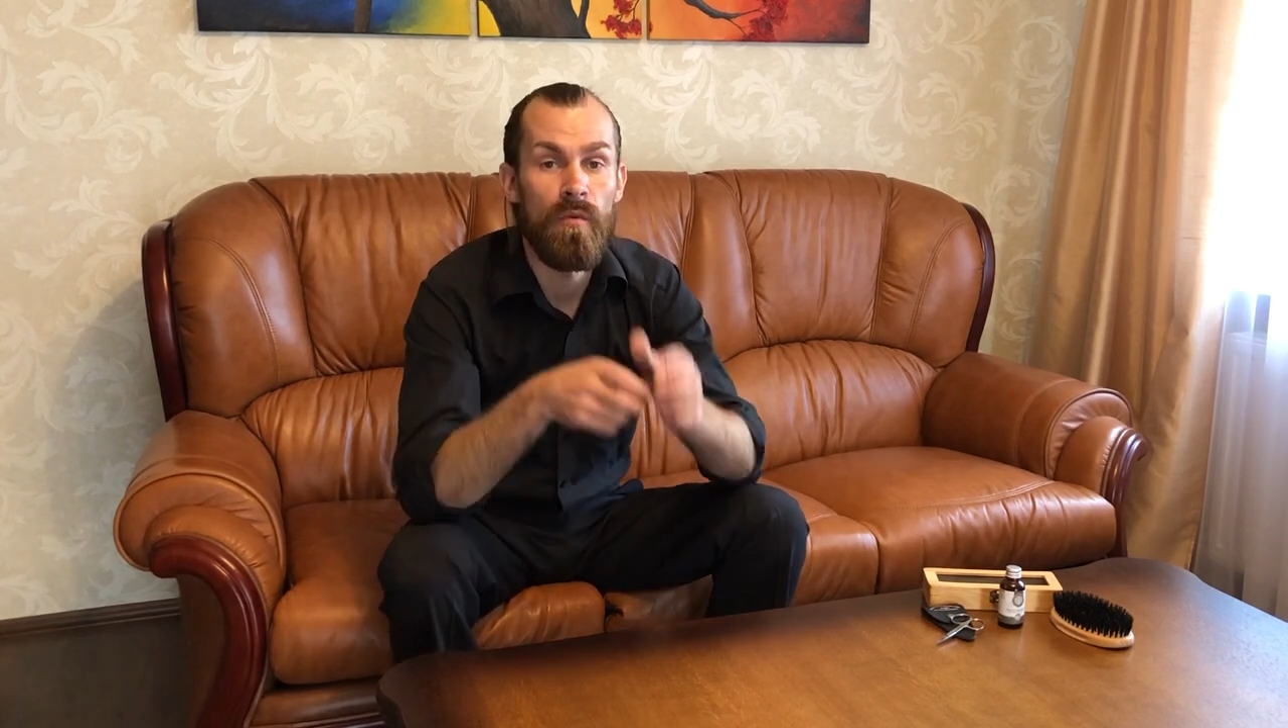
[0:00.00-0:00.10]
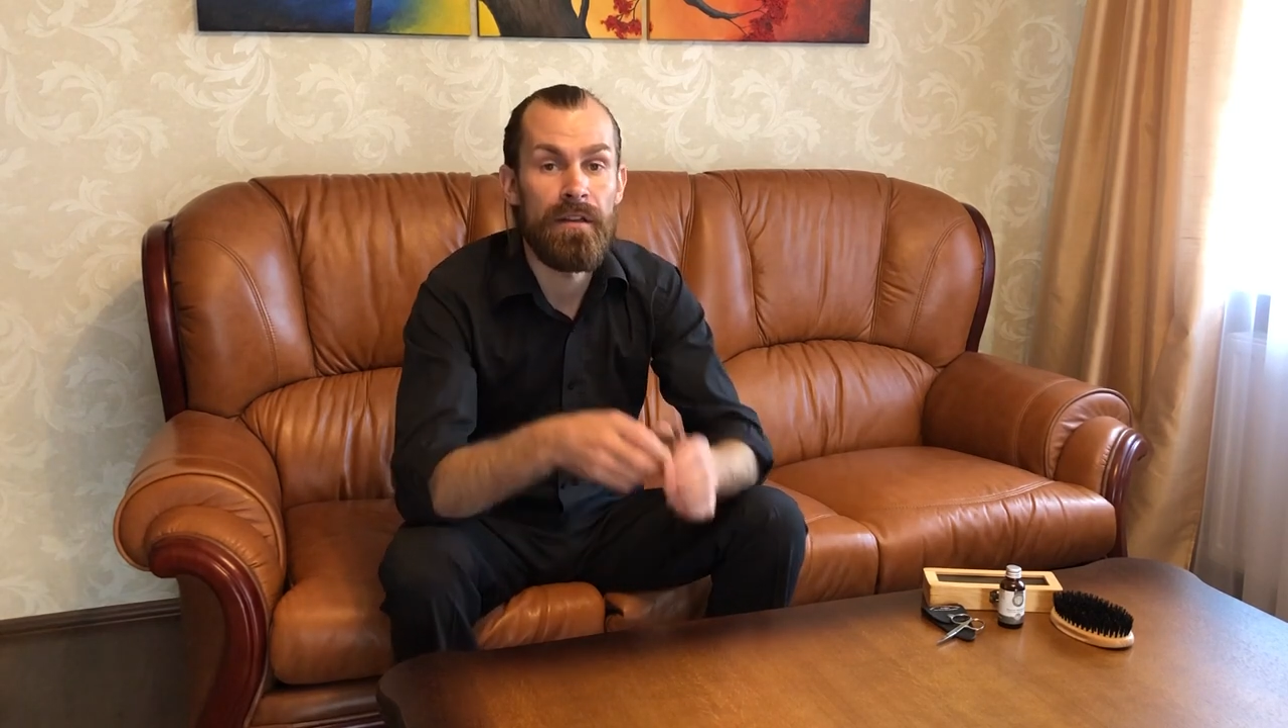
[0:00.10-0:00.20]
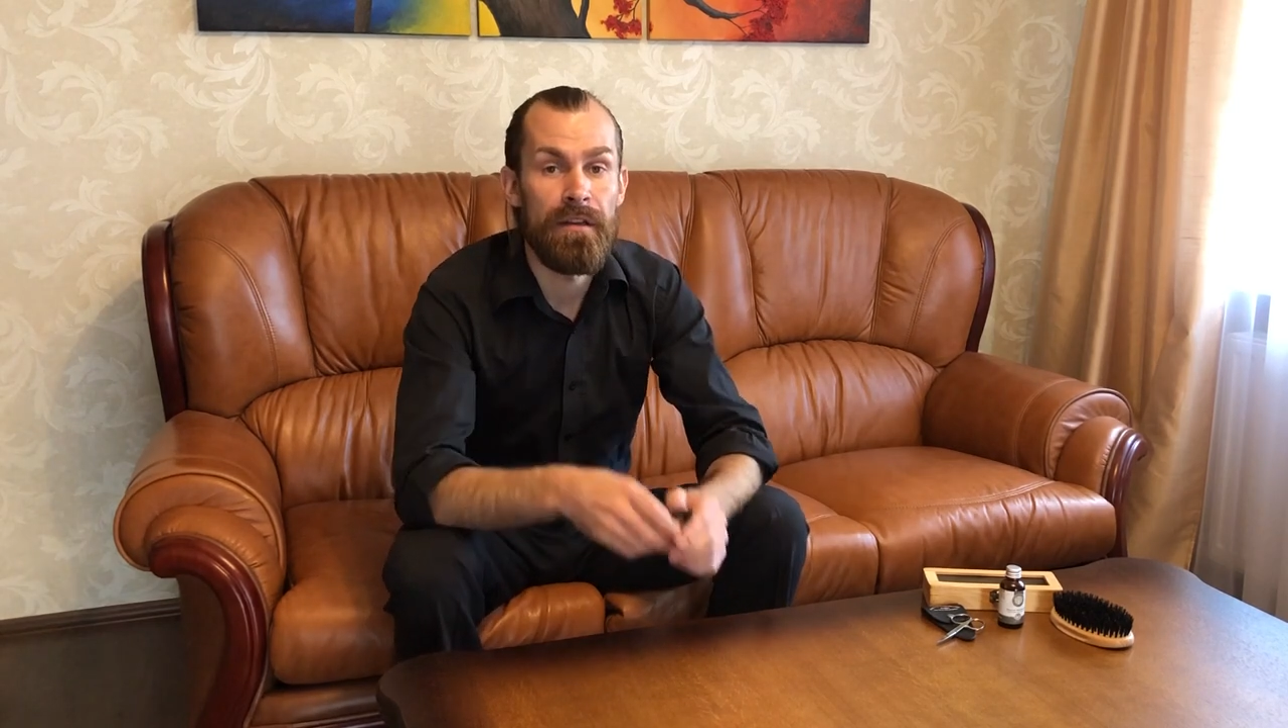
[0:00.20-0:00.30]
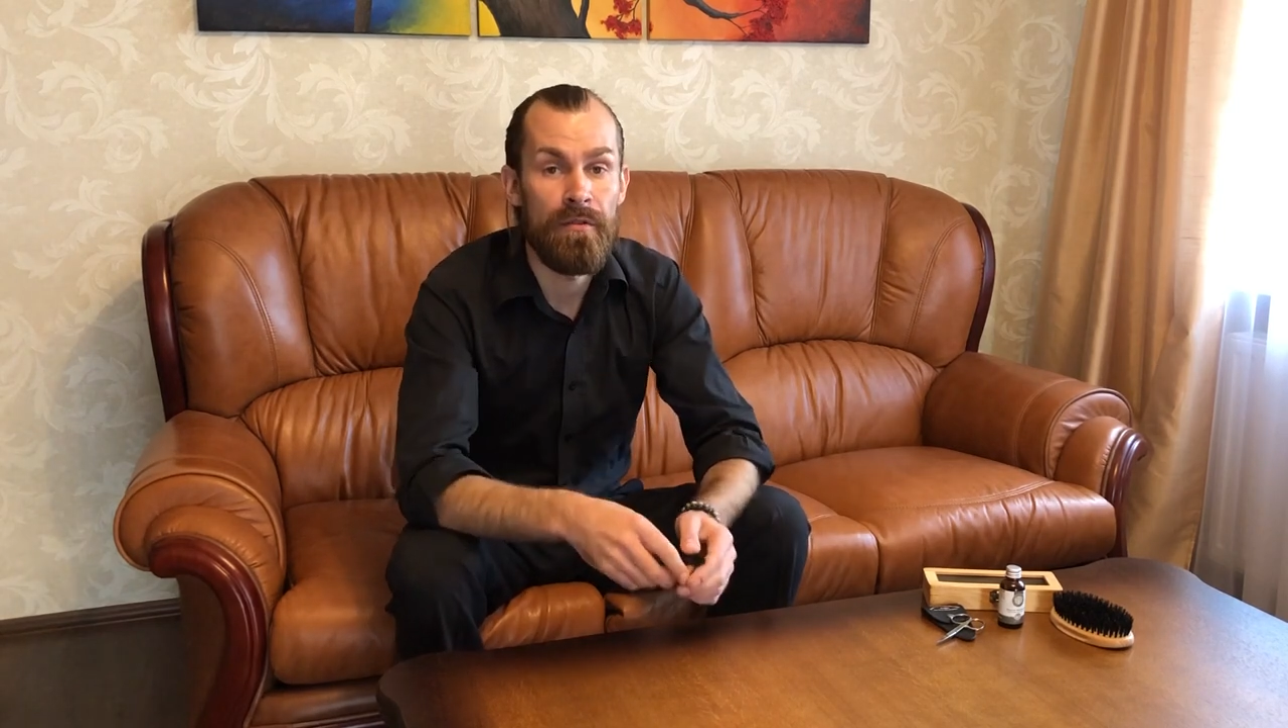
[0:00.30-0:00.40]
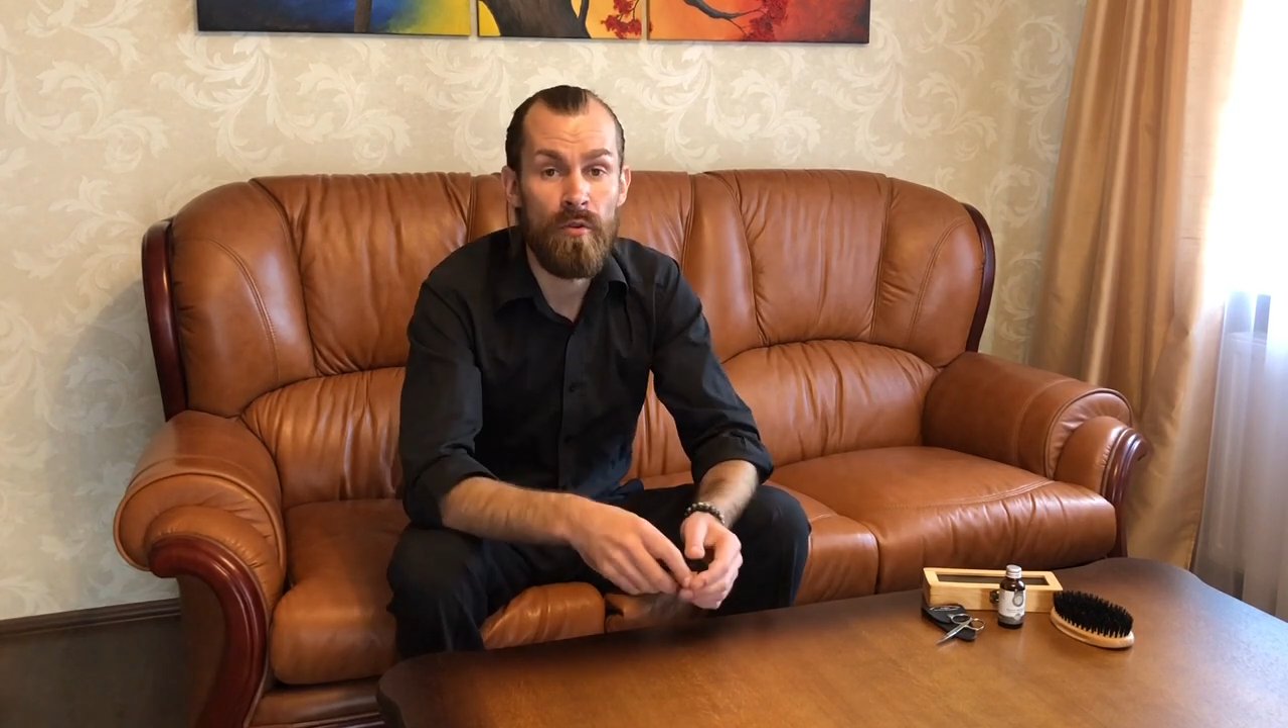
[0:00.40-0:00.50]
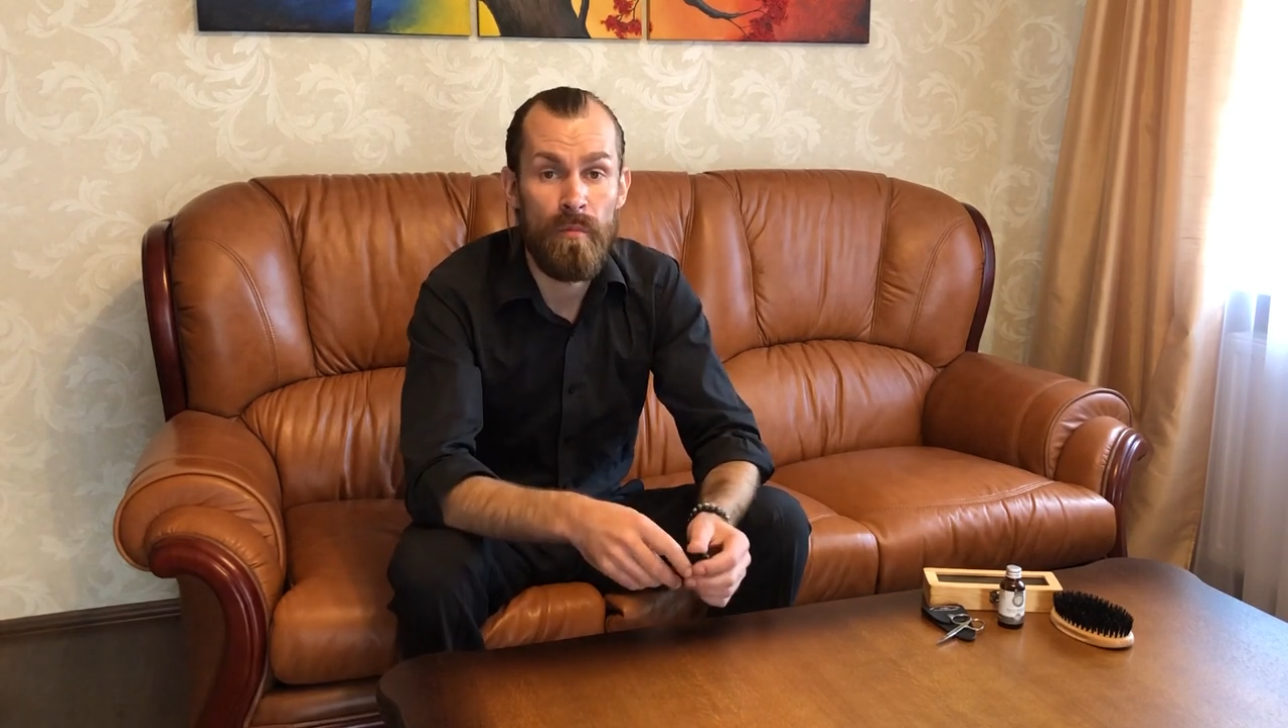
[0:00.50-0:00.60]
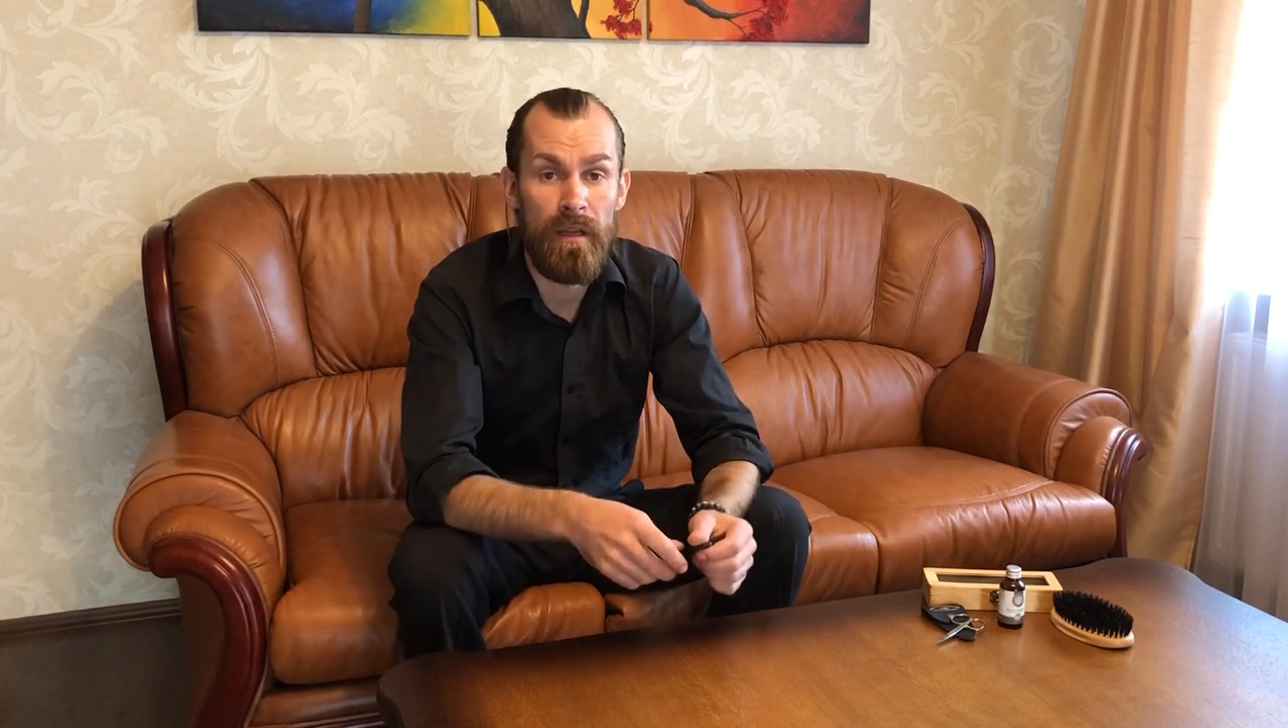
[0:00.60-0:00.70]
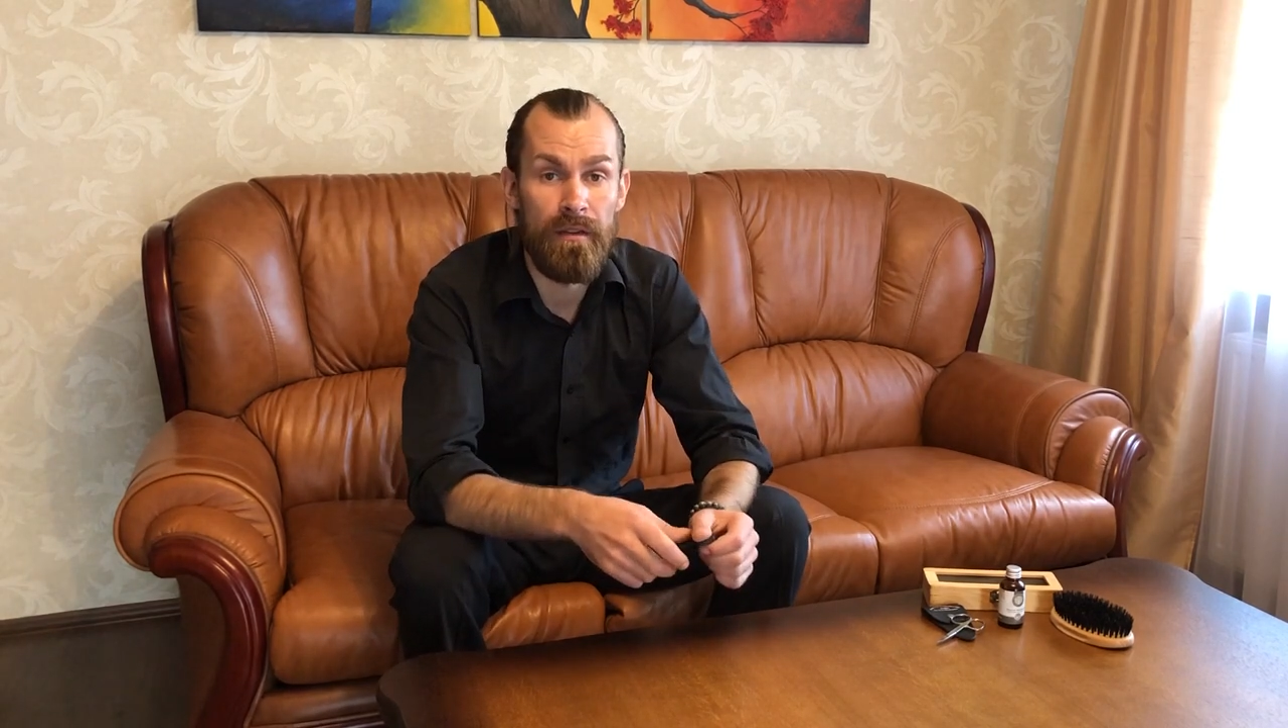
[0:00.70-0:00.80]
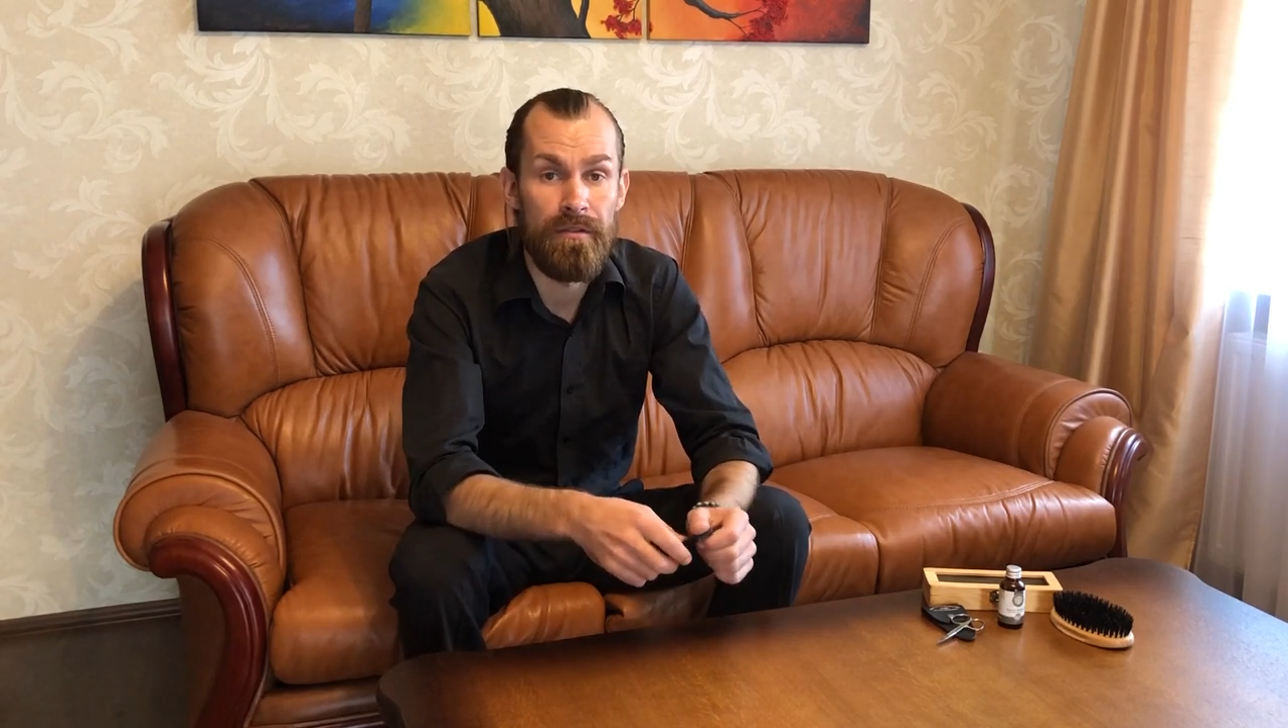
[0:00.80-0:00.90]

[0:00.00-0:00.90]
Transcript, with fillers: What I normally